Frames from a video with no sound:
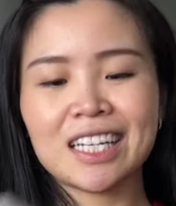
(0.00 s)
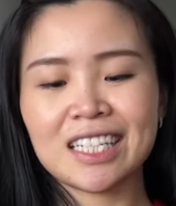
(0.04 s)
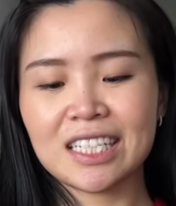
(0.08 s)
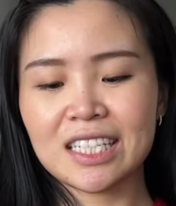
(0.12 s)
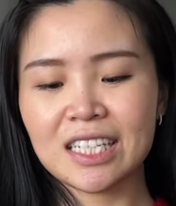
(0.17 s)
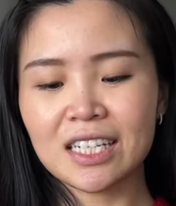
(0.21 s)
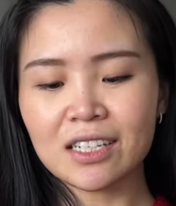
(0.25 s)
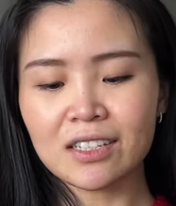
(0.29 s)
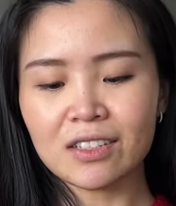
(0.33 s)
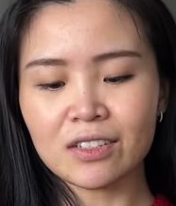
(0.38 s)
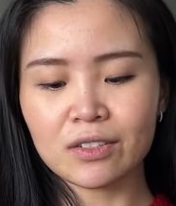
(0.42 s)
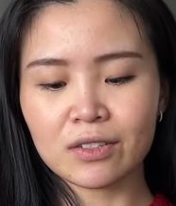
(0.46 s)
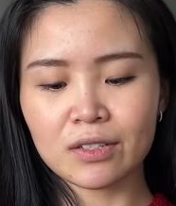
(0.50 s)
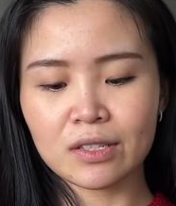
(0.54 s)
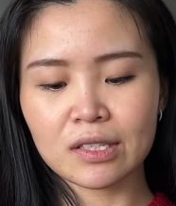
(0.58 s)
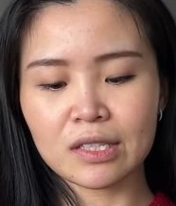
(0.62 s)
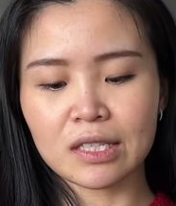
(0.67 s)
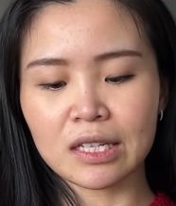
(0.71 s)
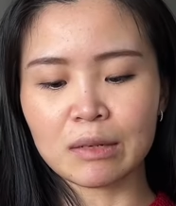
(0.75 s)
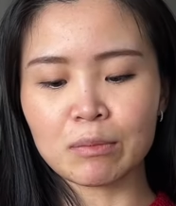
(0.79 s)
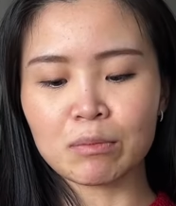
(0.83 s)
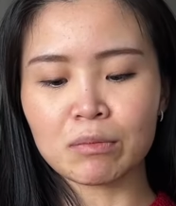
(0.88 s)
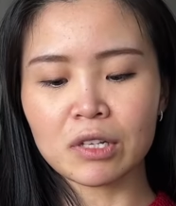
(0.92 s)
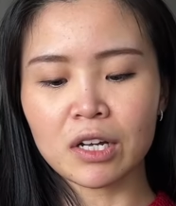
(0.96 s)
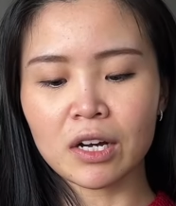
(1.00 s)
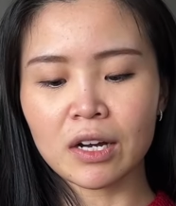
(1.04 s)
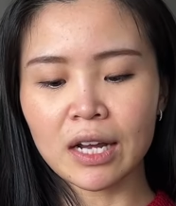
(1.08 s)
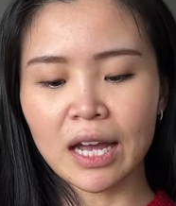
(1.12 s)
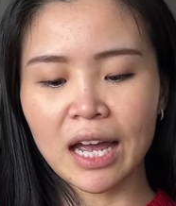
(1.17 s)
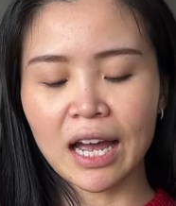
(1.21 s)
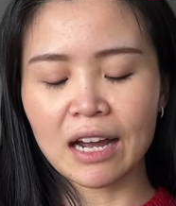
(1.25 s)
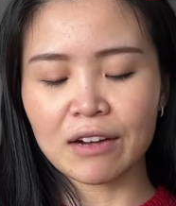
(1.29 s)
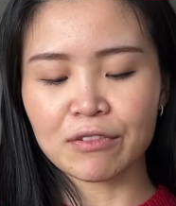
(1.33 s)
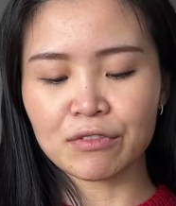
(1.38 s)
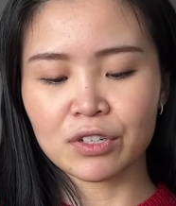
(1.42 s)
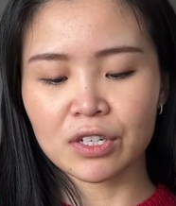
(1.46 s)
did a little steam block
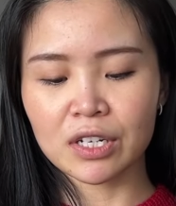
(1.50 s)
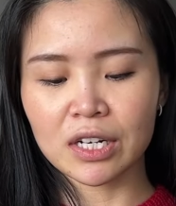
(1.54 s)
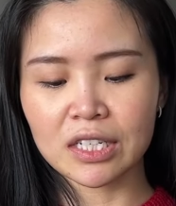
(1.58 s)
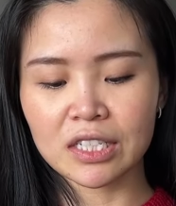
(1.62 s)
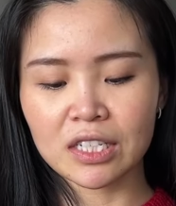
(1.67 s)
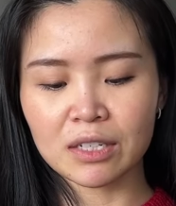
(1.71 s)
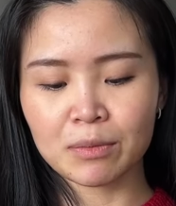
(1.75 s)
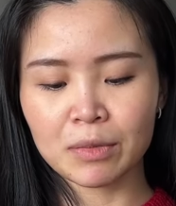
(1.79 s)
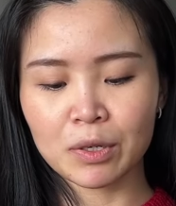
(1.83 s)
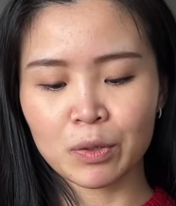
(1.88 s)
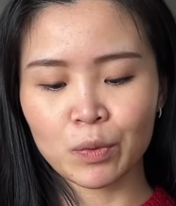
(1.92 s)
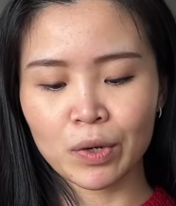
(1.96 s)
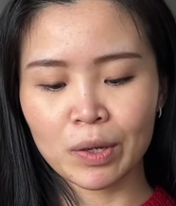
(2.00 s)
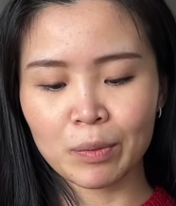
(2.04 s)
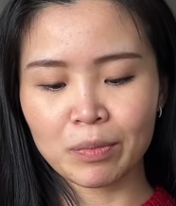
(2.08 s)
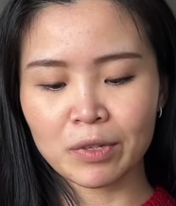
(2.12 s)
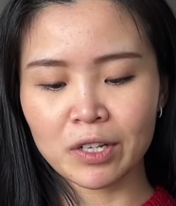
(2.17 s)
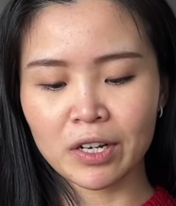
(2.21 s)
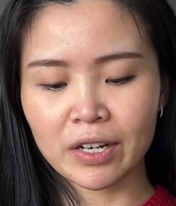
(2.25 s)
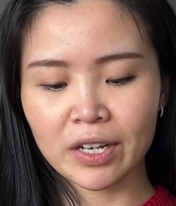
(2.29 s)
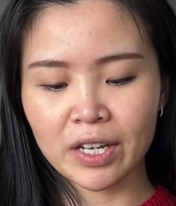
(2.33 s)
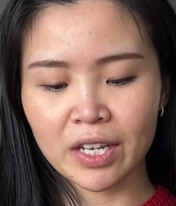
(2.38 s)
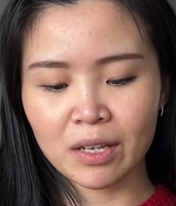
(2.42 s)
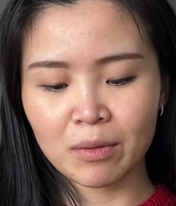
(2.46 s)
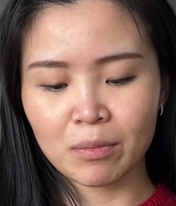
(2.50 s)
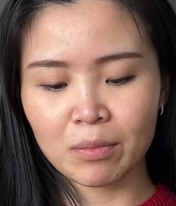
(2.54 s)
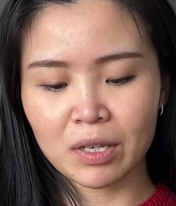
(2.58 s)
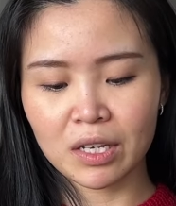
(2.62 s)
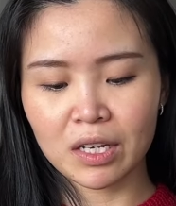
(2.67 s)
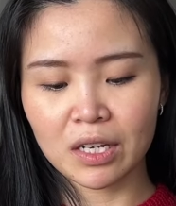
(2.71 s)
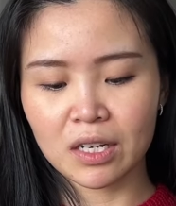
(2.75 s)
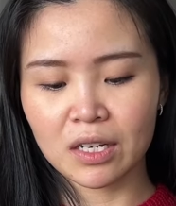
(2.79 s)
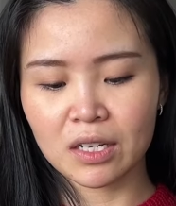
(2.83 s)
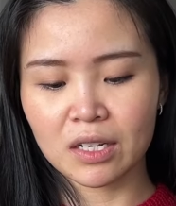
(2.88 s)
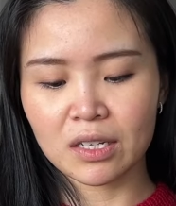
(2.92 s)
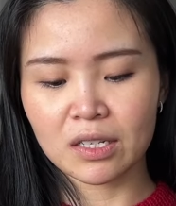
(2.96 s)
after I did my wet blocking
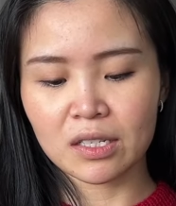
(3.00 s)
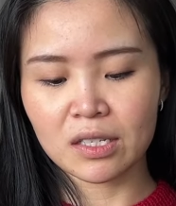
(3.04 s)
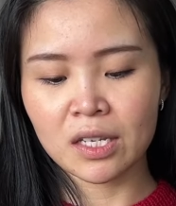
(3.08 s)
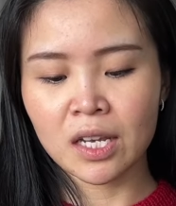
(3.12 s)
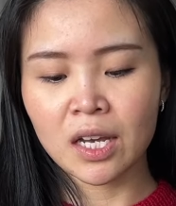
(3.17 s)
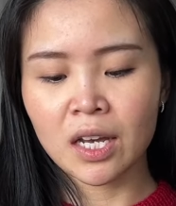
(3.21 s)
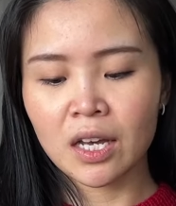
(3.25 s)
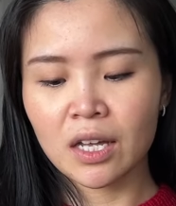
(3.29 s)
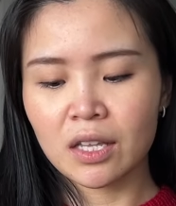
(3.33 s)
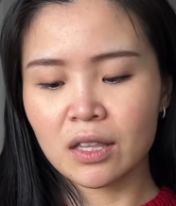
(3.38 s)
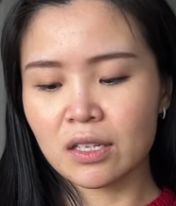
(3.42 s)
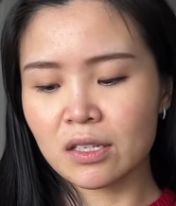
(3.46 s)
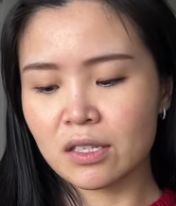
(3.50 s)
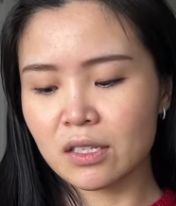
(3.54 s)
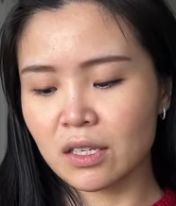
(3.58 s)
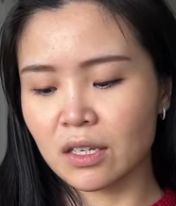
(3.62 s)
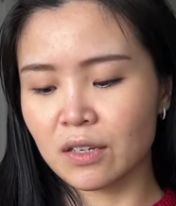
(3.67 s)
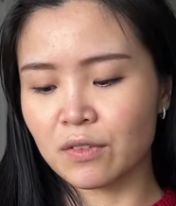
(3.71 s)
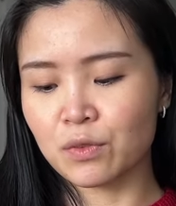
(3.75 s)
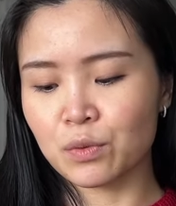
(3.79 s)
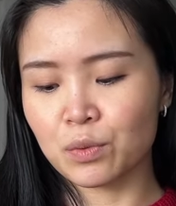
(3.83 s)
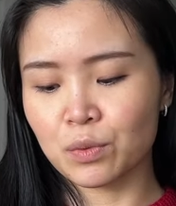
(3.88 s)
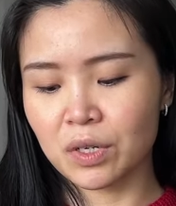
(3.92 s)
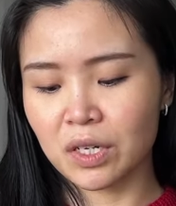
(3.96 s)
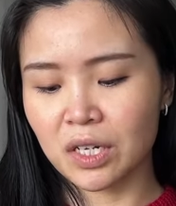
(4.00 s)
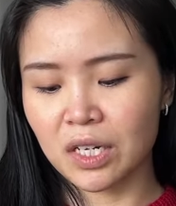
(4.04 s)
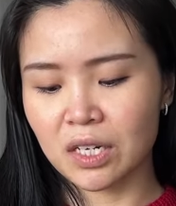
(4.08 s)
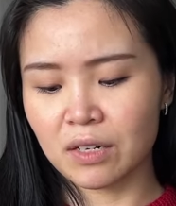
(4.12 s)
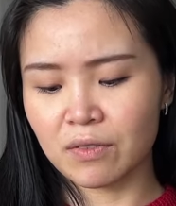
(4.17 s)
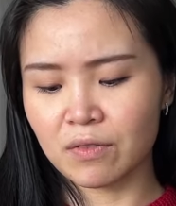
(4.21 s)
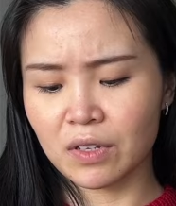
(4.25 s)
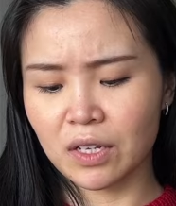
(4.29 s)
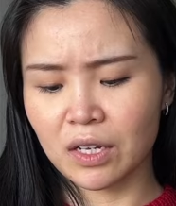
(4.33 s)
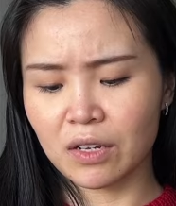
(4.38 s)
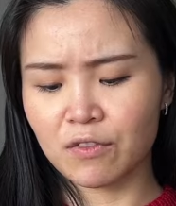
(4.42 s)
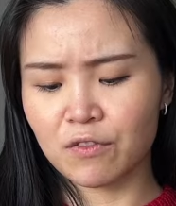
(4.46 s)
because the sleeves were kind
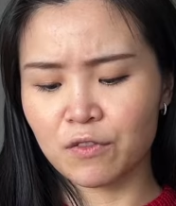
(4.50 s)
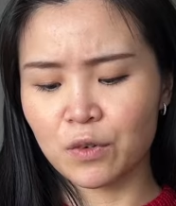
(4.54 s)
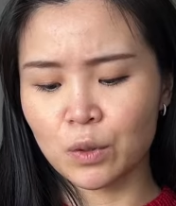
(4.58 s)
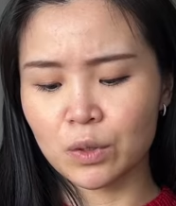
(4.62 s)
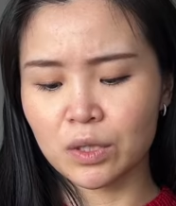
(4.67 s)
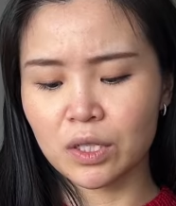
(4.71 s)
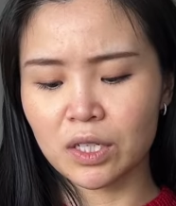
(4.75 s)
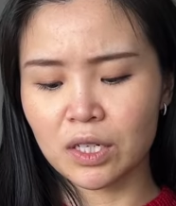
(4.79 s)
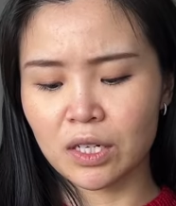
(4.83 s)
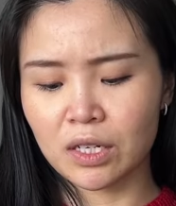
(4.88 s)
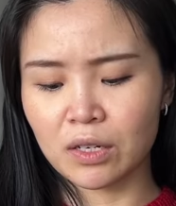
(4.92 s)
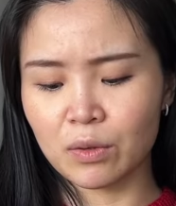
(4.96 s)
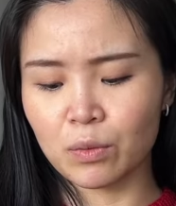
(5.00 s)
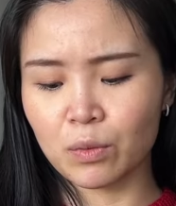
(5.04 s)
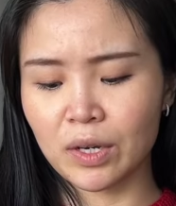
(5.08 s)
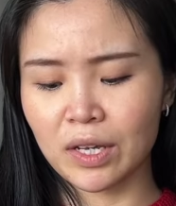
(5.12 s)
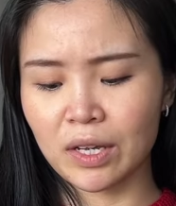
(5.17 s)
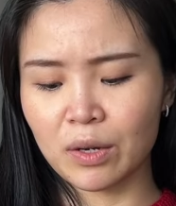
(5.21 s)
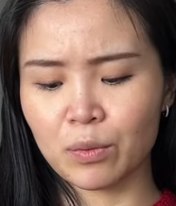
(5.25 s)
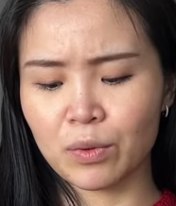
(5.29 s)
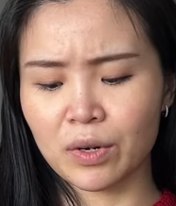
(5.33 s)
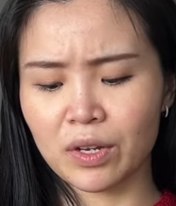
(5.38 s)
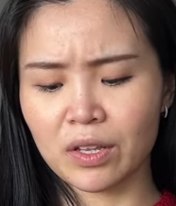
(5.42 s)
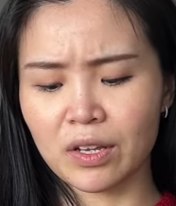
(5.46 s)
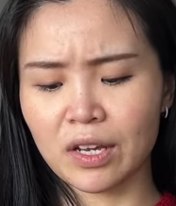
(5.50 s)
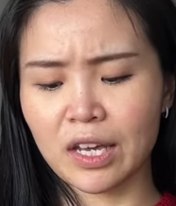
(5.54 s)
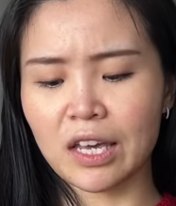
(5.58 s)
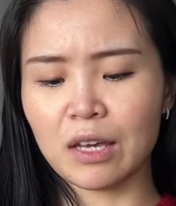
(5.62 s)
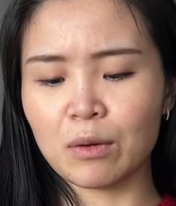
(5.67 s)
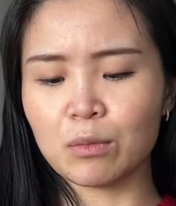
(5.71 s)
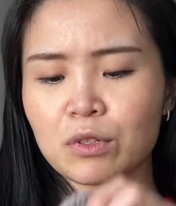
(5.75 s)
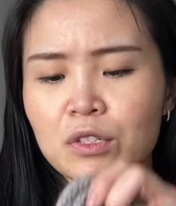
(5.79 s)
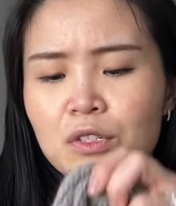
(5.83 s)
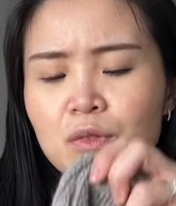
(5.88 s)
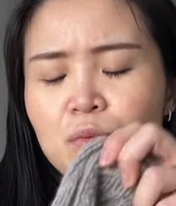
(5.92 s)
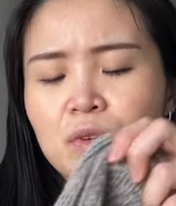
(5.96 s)
of like folded in a way where the
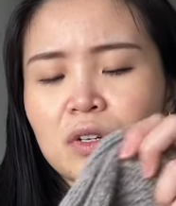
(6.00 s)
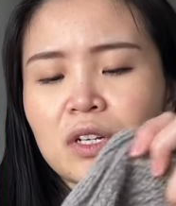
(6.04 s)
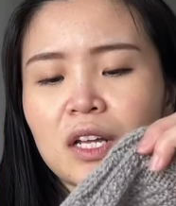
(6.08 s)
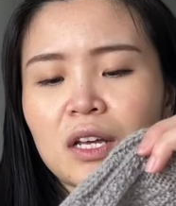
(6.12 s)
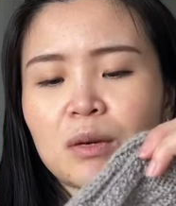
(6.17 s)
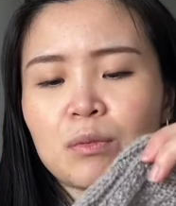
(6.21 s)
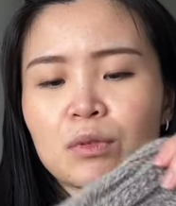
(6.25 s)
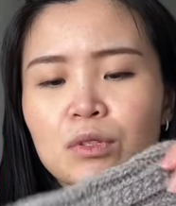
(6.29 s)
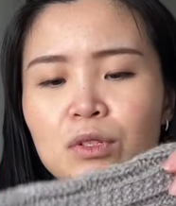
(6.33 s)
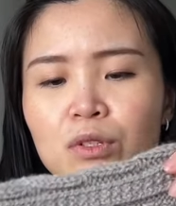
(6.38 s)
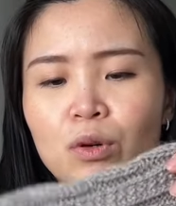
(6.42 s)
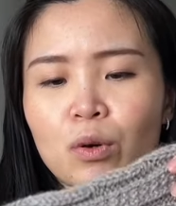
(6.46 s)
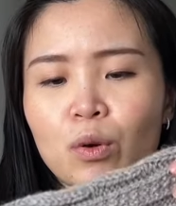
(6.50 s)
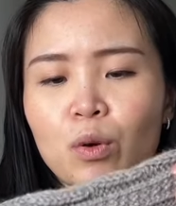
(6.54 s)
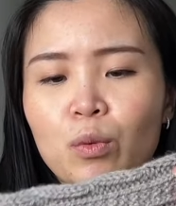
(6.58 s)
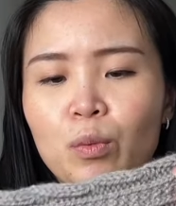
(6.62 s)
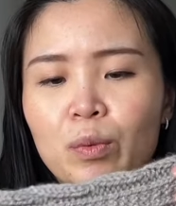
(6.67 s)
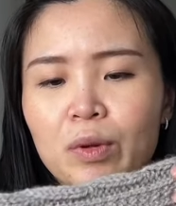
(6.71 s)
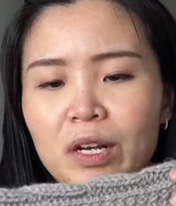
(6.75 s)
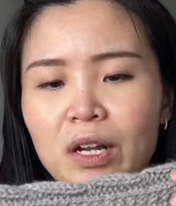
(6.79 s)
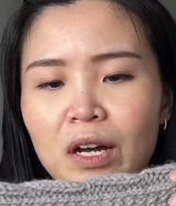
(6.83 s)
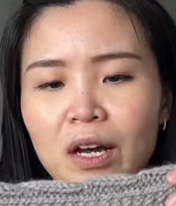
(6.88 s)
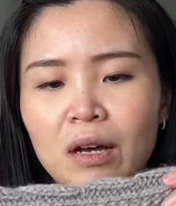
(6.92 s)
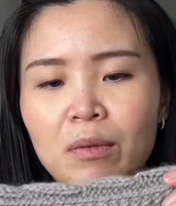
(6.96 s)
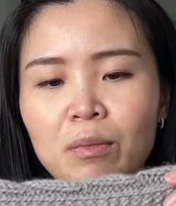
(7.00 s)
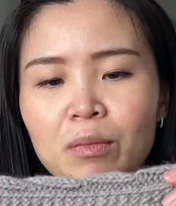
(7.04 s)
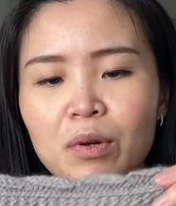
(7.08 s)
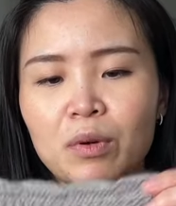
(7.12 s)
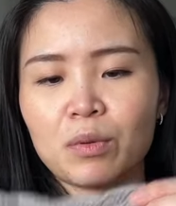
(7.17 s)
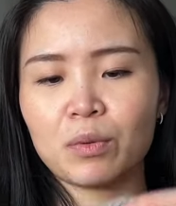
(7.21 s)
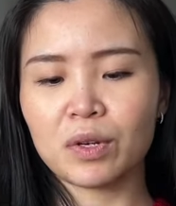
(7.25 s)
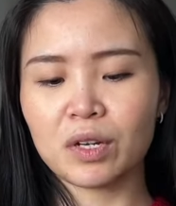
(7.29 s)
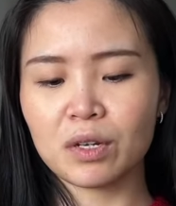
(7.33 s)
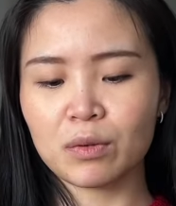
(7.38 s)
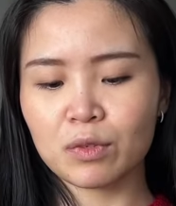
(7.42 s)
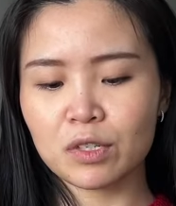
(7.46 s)
cables weren't able to open up
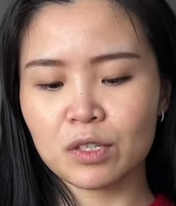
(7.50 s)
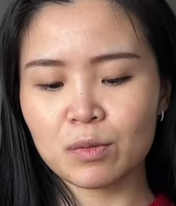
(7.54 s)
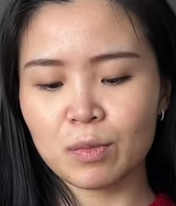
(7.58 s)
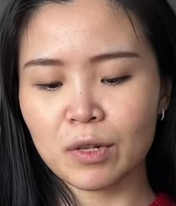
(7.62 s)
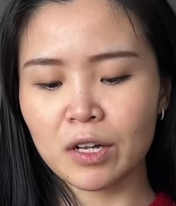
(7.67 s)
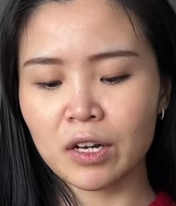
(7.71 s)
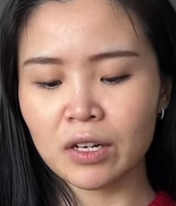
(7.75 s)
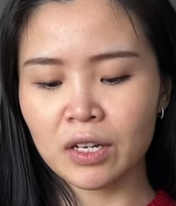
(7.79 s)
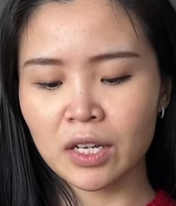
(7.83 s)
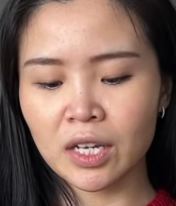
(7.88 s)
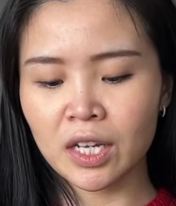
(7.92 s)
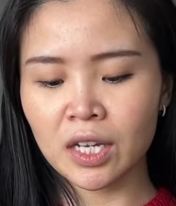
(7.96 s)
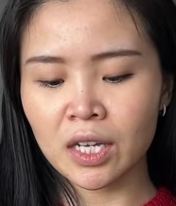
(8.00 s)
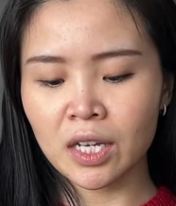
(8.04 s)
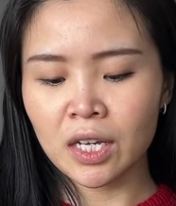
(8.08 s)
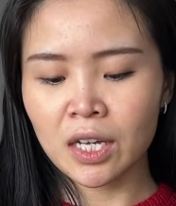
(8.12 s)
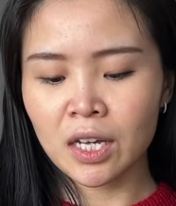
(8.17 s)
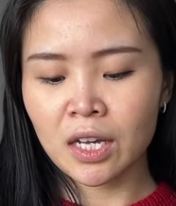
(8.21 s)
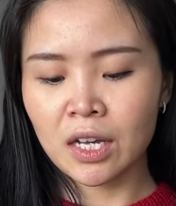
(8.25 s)
when it was blocking.